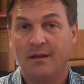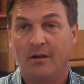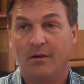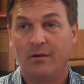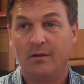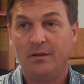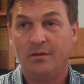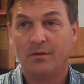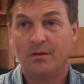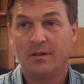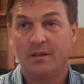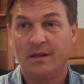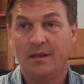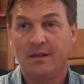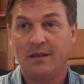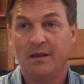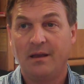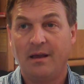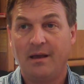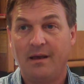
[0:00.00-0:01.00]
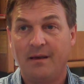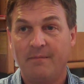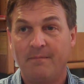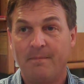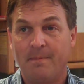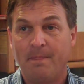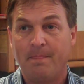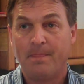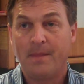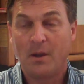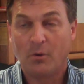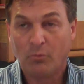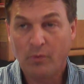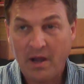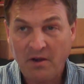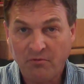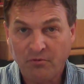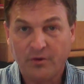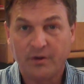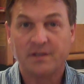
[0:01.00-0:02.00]
or you click
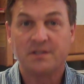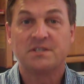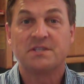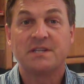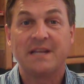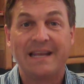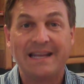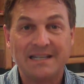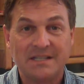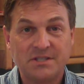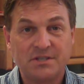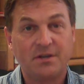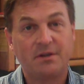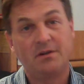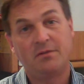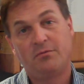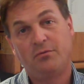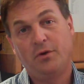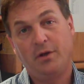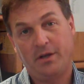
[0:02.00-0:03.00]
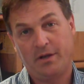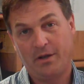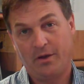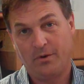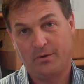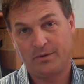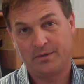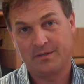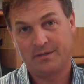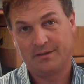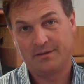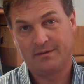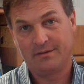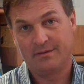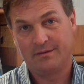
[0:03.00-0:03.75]
reference, insert footnote,